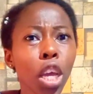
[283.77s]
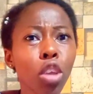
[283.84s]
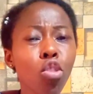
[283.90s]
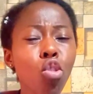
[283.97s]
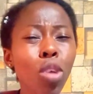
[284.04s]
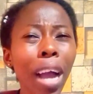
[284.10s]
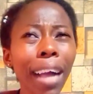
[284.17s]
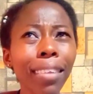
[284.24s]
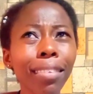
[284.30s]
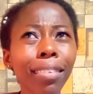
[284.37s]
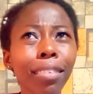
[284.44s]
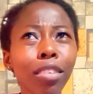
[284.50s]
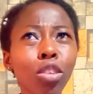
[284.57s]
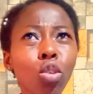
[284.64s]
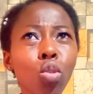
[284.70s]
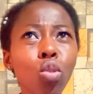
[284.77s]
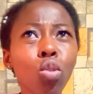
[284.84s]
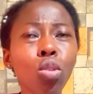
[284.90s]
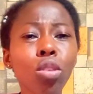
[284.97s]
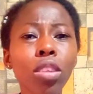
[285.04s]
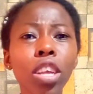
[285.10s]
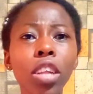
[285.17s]
you can't
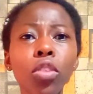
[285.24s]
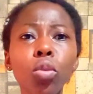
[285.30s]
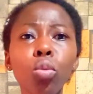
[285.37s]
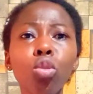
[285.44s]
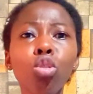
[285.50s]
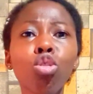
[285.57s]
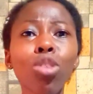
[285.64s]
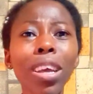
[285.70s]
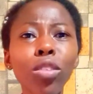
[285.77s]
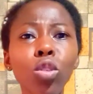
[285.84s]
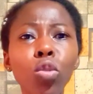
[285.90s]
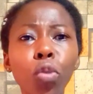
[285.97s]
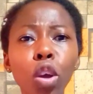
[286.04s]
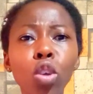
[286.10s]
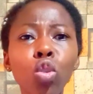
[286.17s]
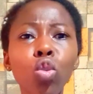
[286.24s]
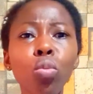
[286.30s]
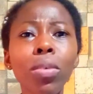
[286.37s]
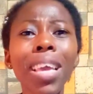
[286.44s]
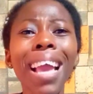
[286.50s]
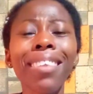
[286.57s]
it will stress you for you to be